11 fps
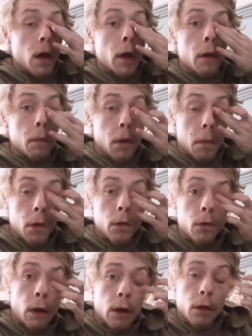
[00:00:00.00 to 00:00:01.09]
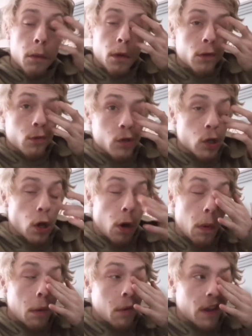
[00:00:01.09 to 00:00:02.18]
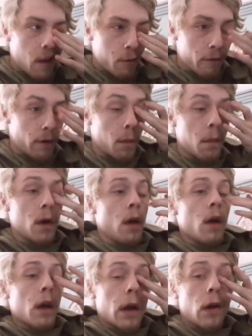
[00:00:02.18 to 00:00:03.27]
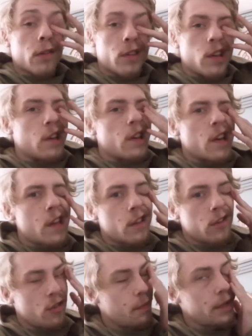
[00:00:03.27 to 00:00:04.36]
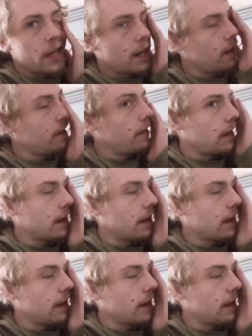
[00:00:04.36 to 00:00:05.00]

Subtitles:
but I'm not too sure where I'm going to get one from, because there's not particularly